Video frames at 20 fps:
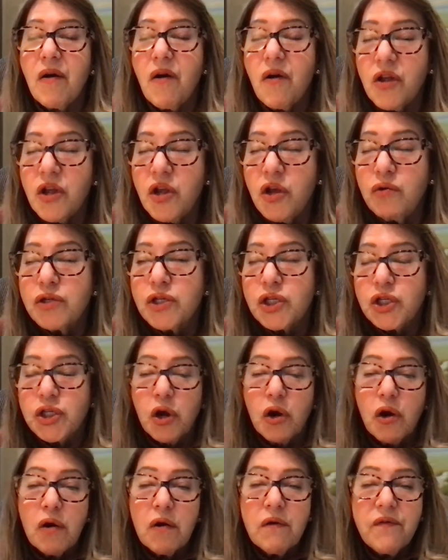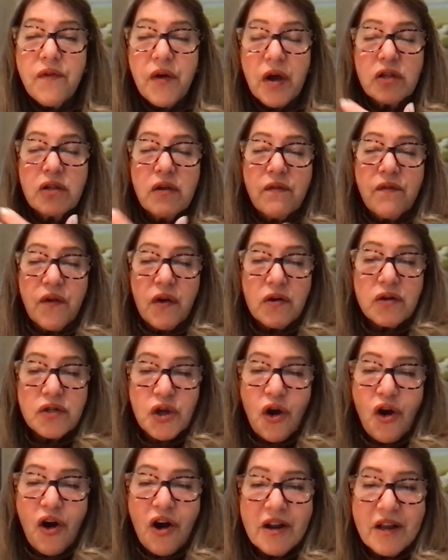you serve a diverse
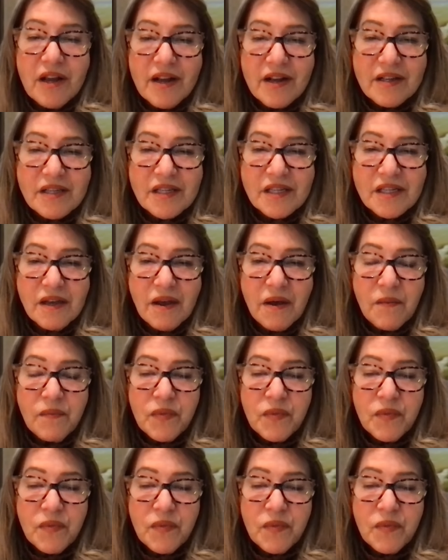audience.